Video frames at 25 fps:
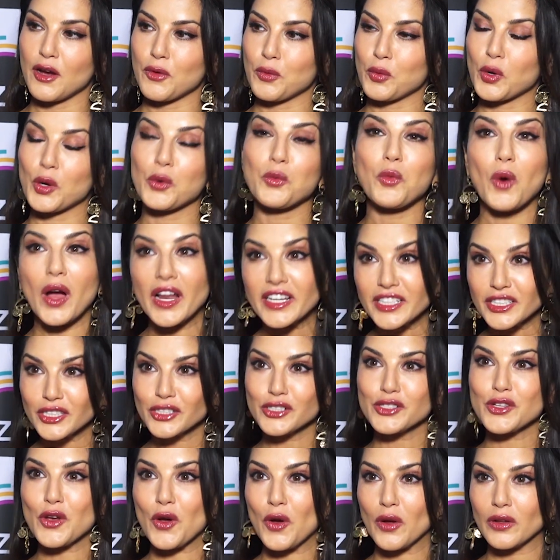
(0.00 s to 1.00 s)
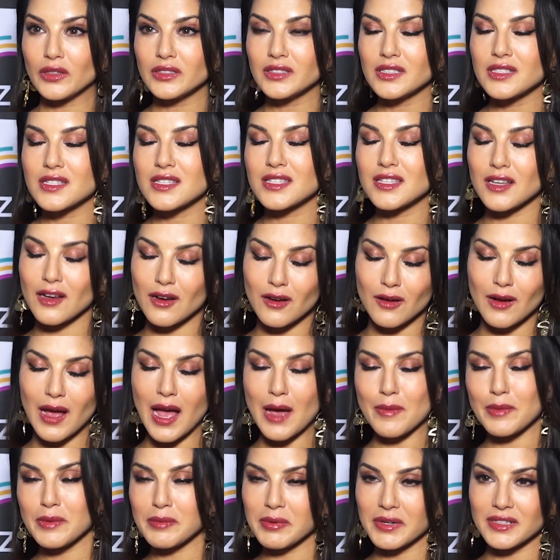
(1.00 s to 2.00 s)
We're 1 year old, so
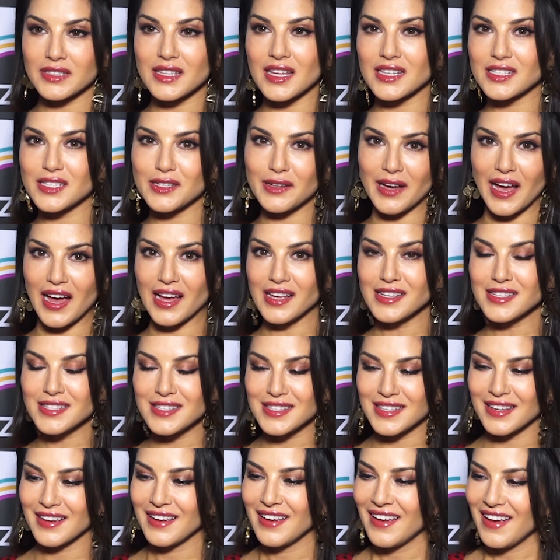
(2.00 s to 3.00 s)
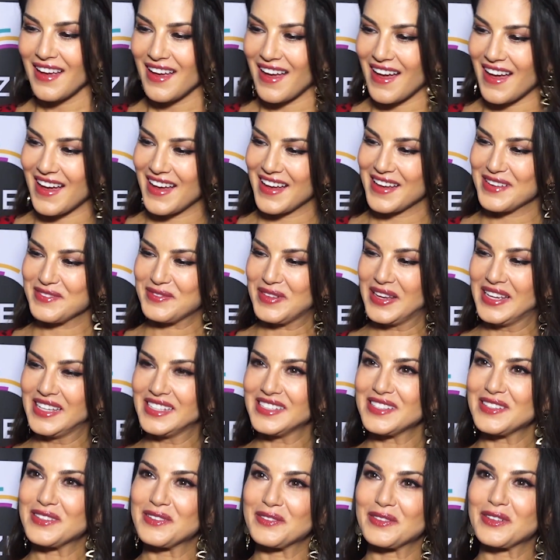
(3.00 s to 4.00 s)
happy birthday to us.
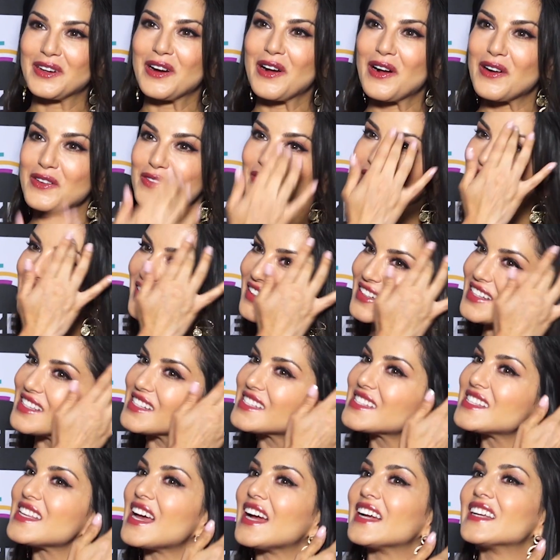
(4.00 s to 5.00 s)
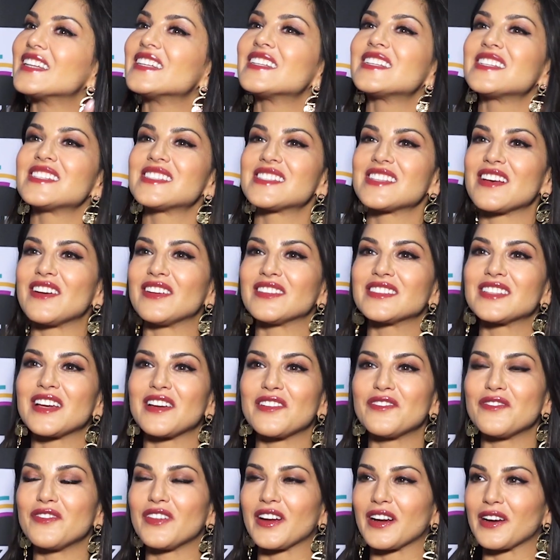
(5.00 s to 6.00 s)
We're all very excited. It's all
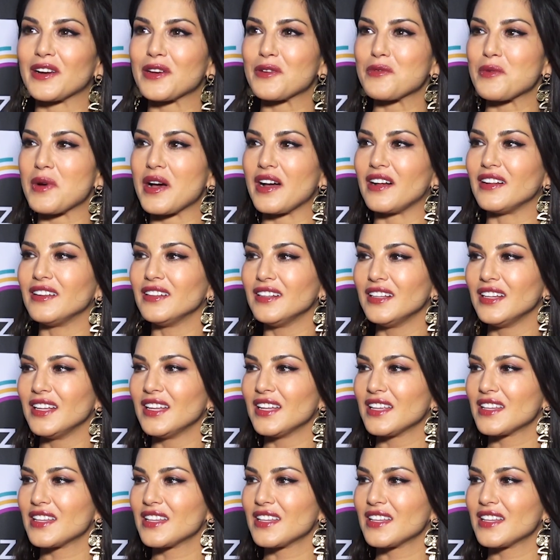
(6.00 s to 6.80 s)
done very well.